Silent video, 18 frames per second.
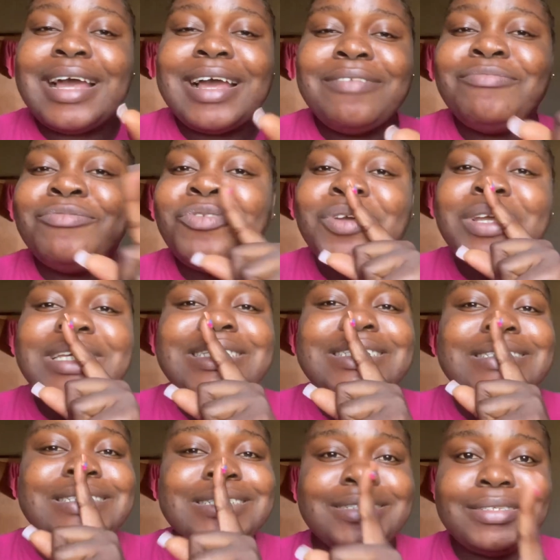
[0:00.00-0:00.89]
I've not
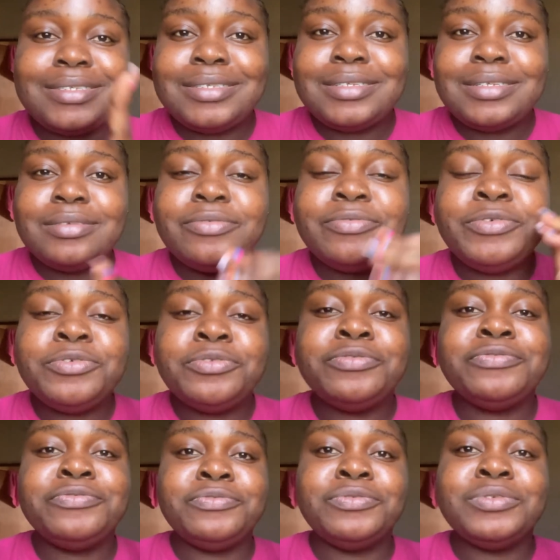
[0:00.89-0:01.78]
eaten real
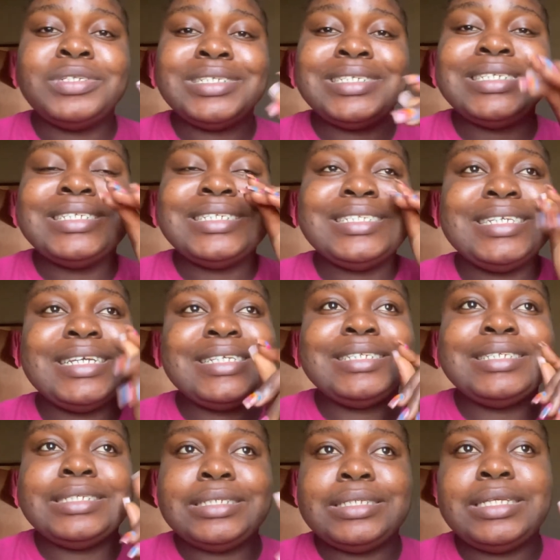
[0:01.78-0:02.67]
food since
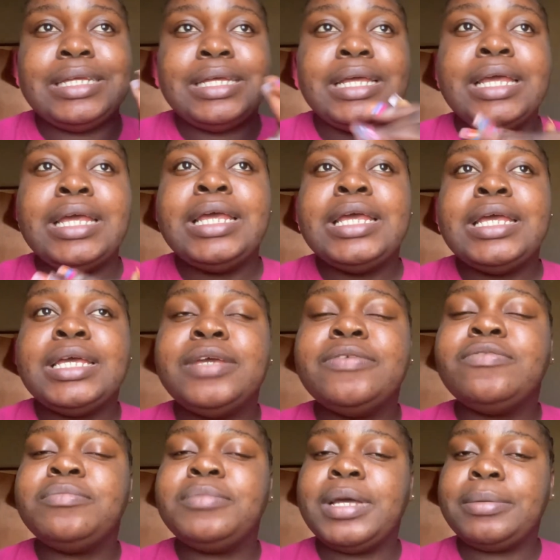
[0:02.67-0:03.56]
yesterday.
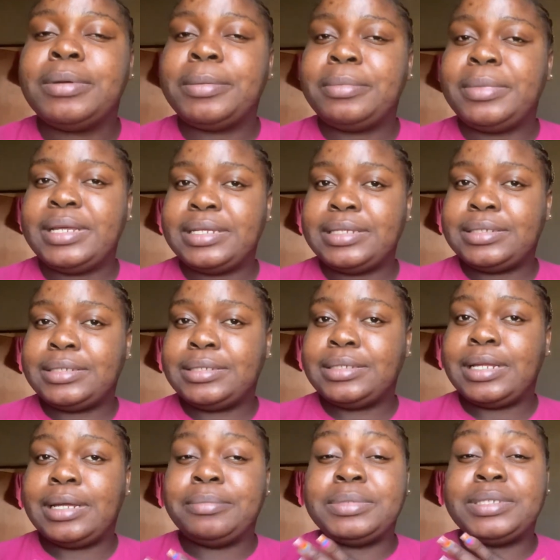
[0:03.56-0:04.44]
Even me, I'm amazed
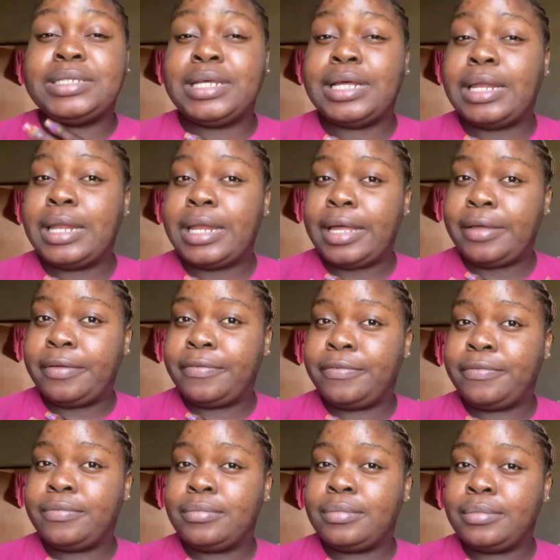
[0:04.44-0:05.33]
that I'm still
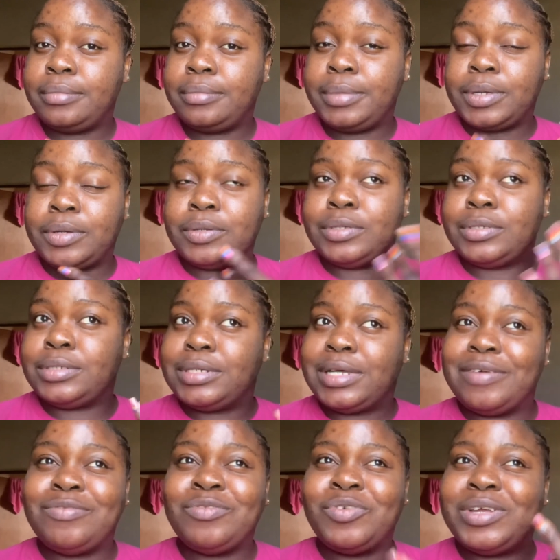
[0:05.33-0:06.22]
alive, because
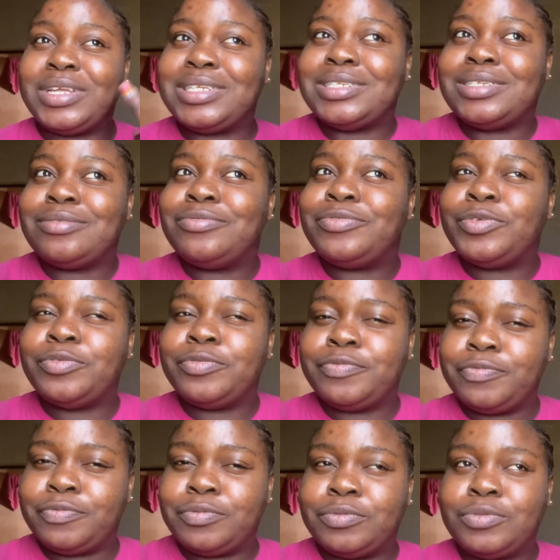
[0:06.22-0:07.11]
I've not eaten real
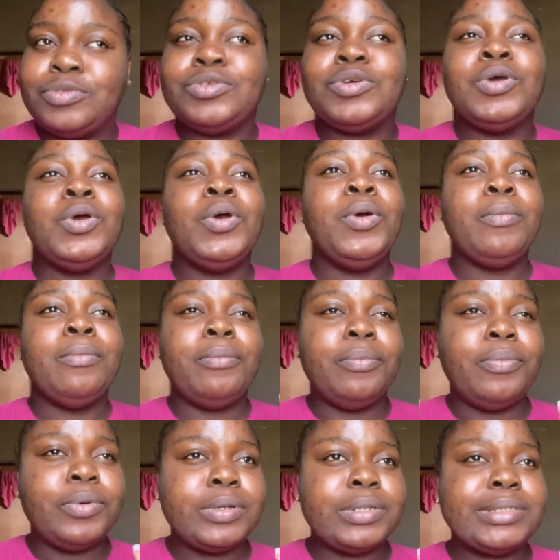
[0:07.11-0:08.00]
food.
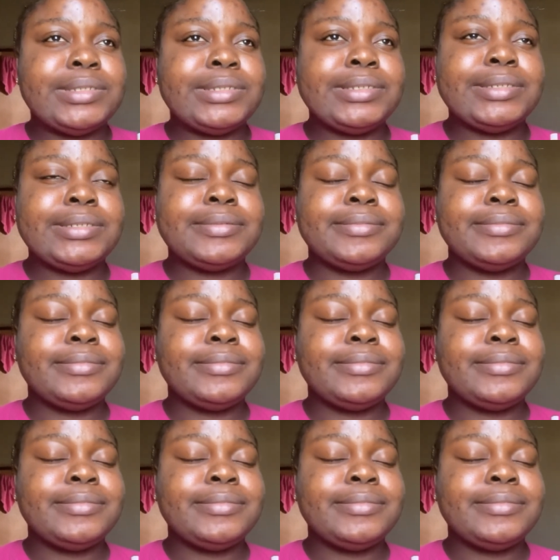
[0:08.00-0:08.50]
But